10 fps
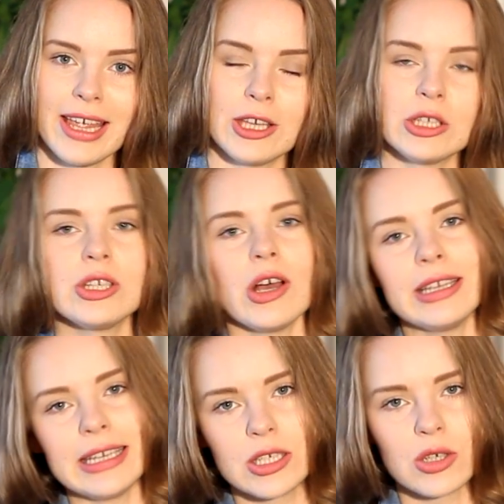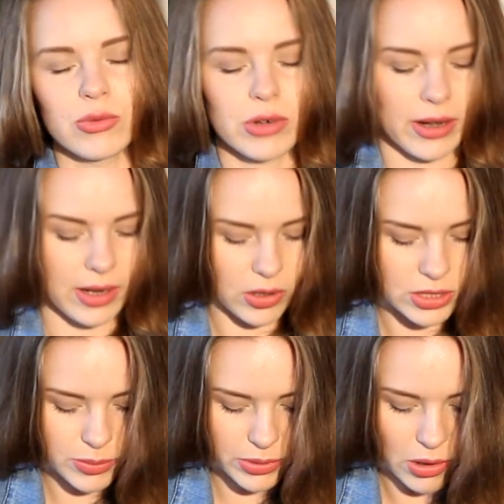You don't need to worry a
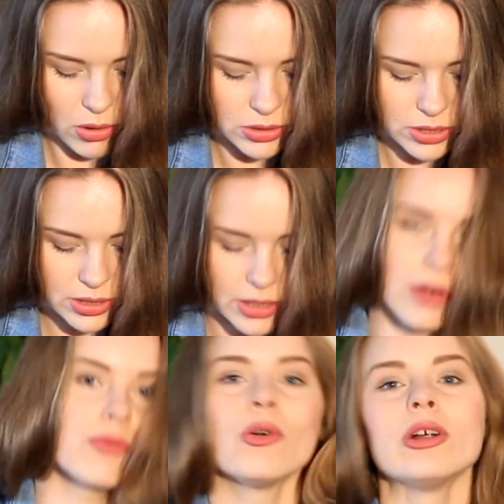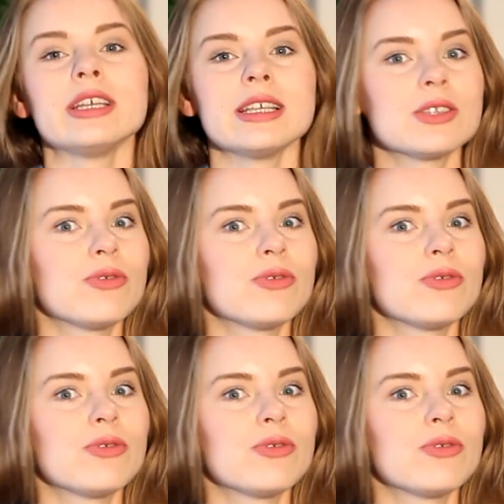lot about 14th,